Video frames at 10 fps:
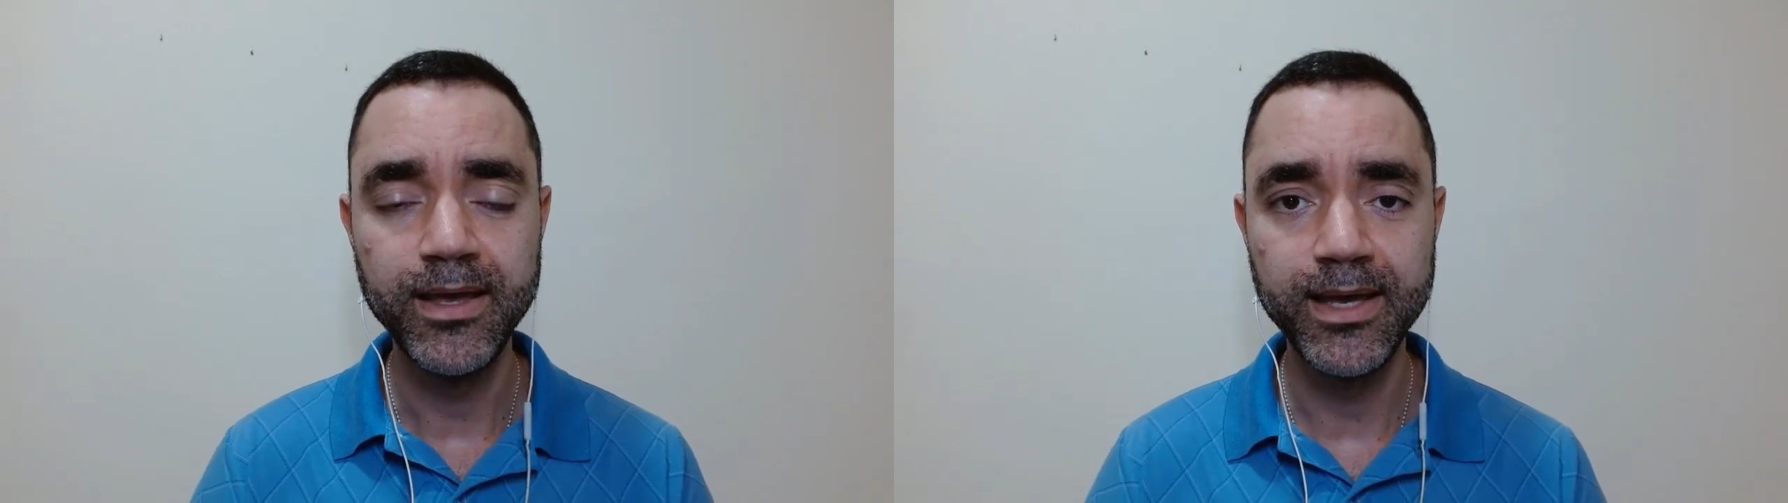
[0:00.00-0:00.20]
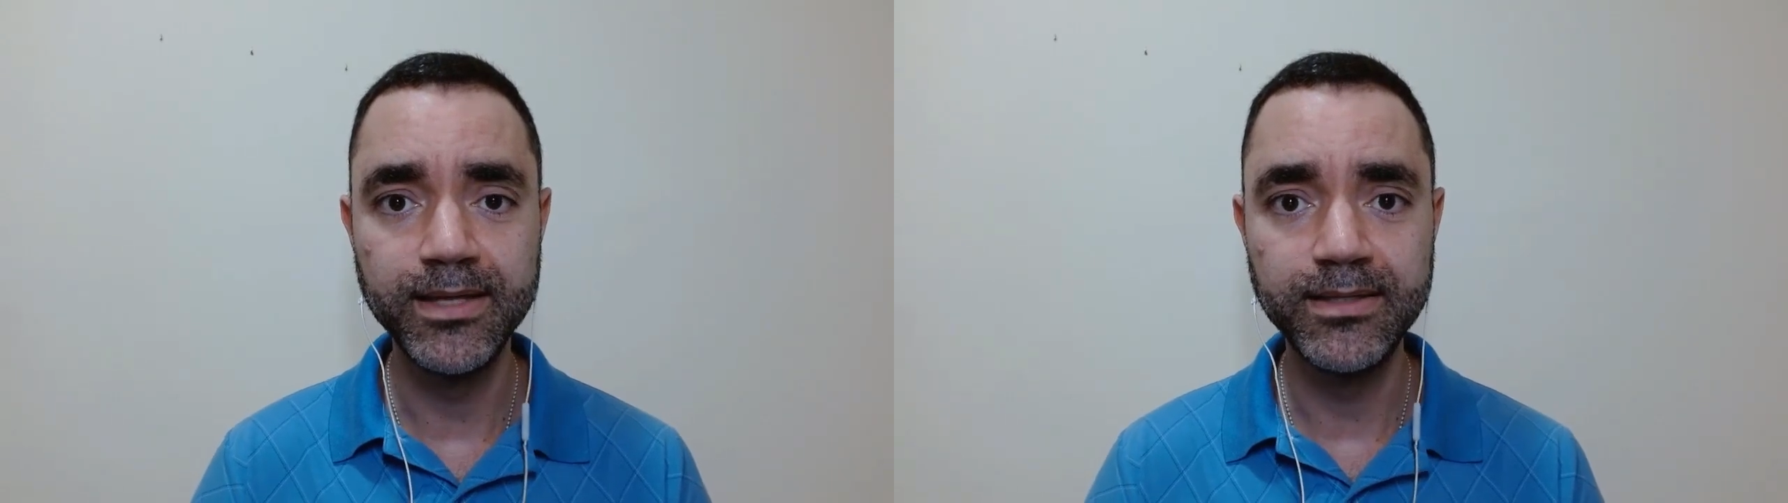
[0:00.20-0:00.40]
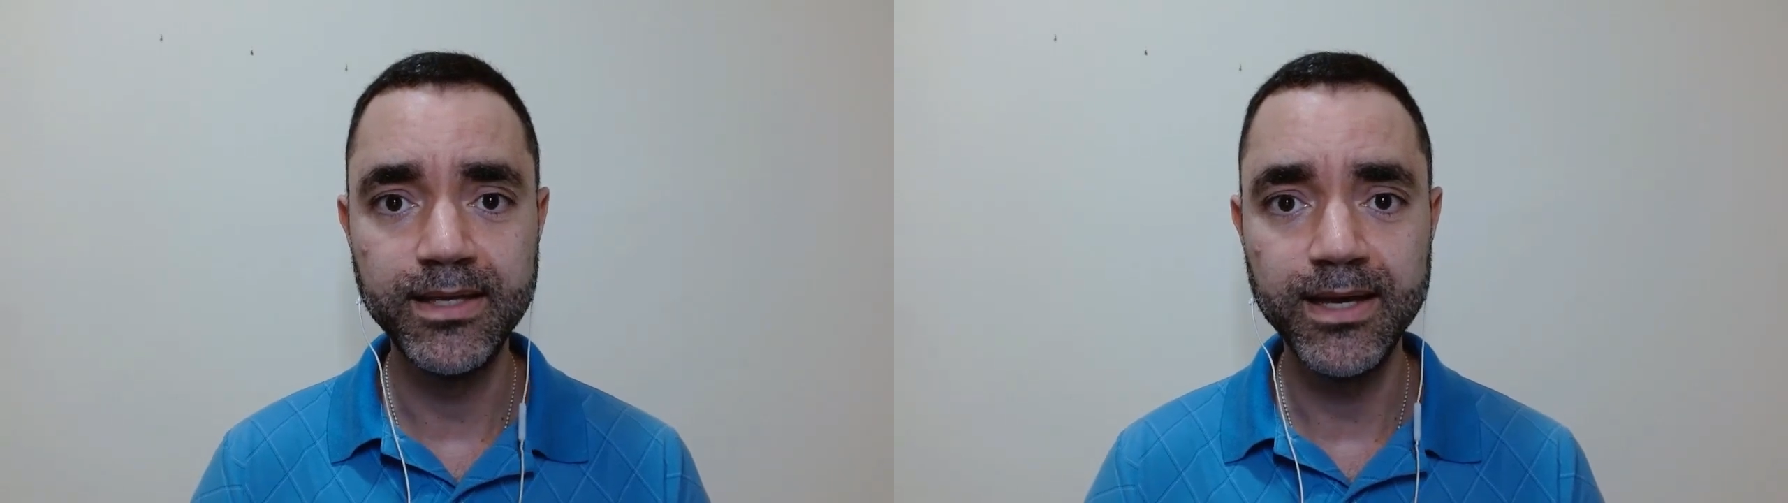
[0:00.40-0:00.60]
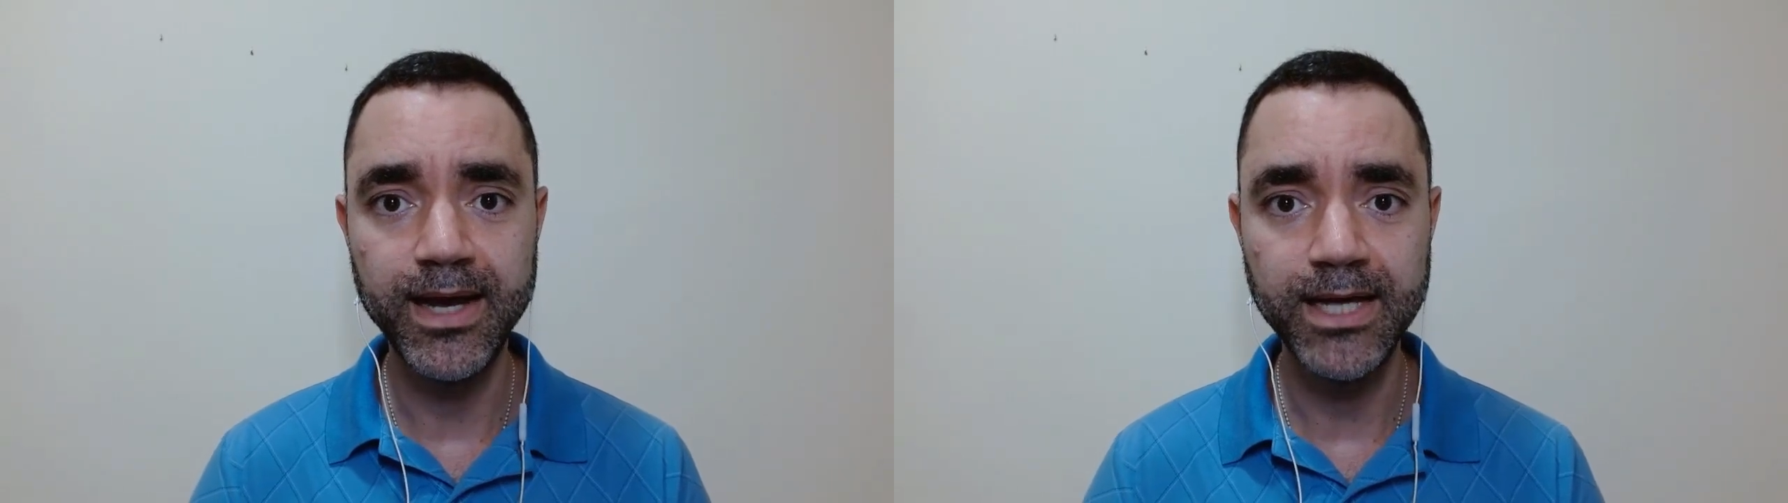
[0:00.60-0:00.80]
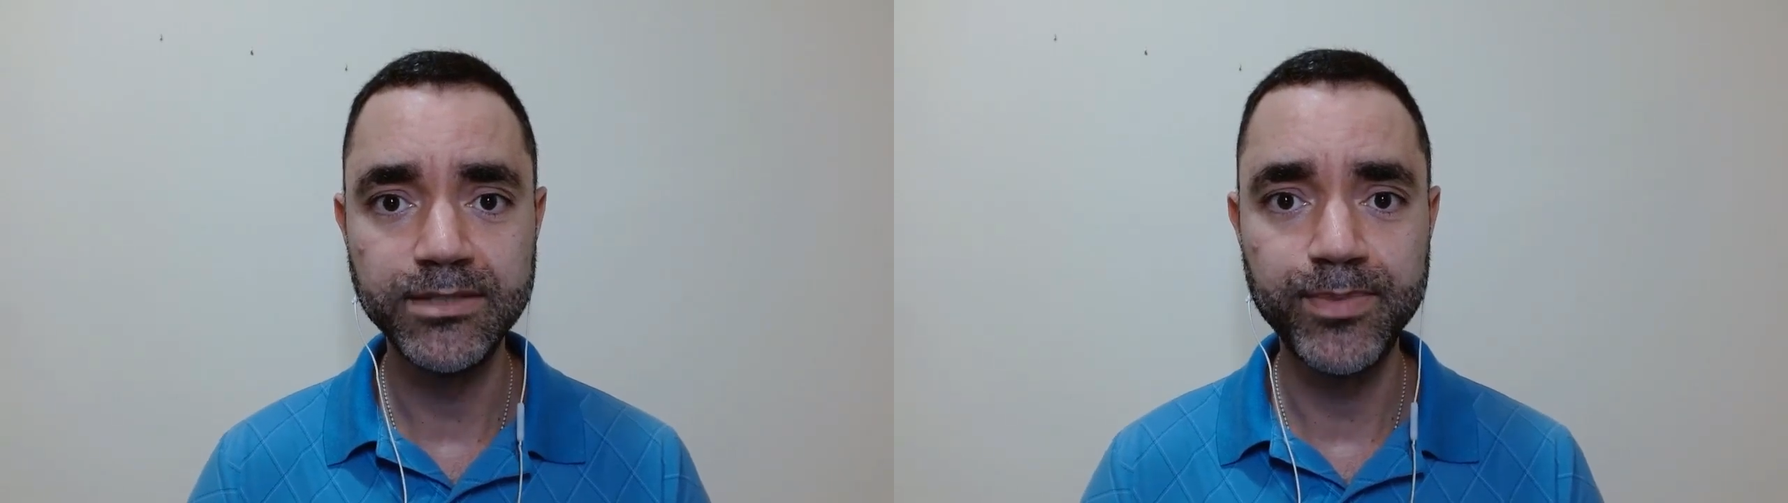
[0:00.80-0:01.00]
and the
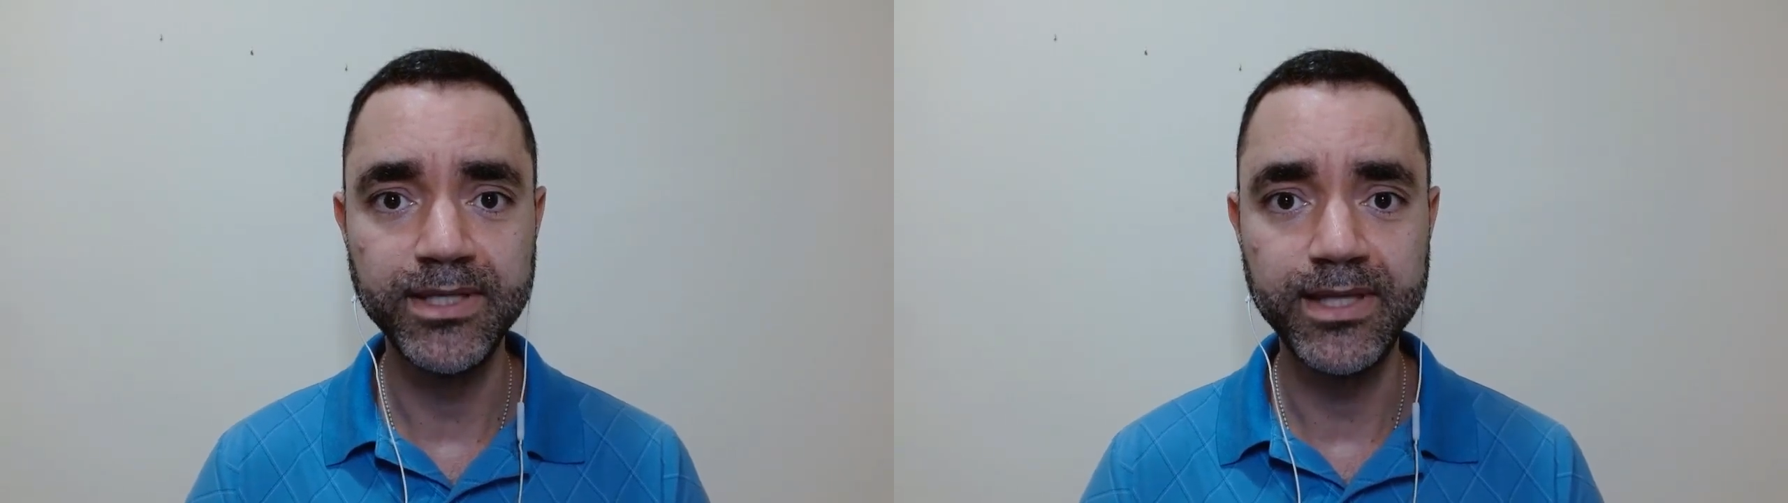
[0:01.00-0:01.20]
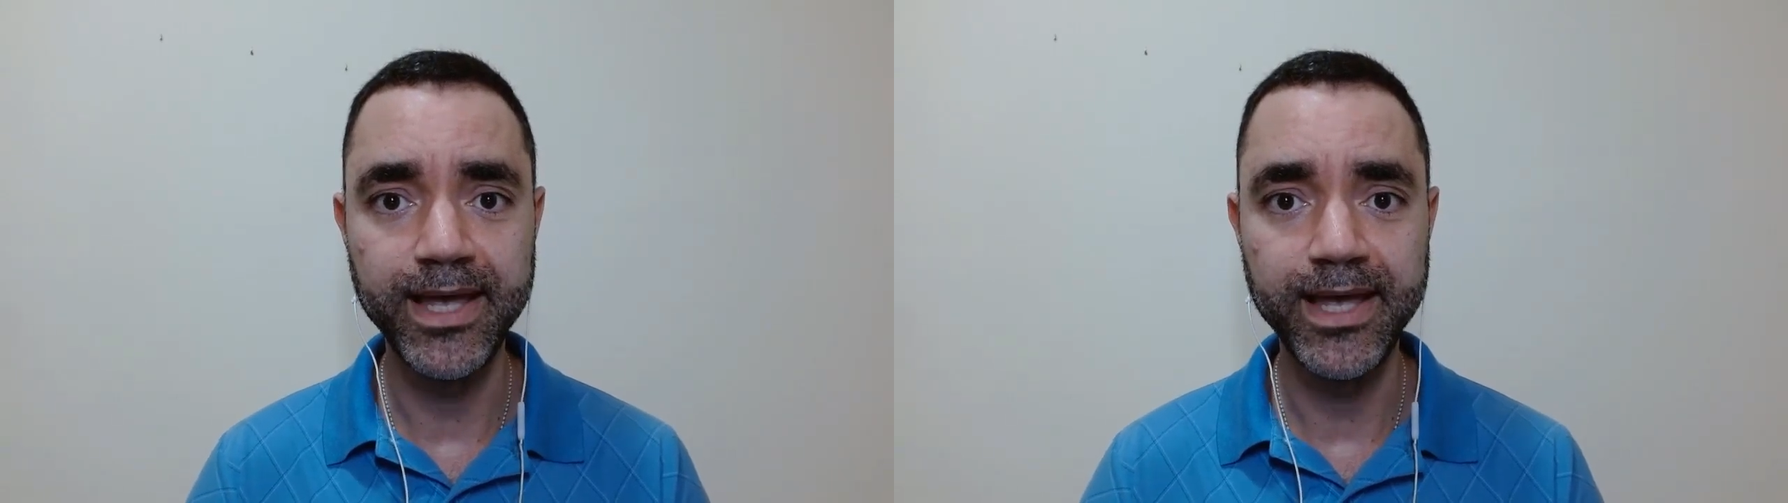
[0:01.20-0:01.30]
Aspen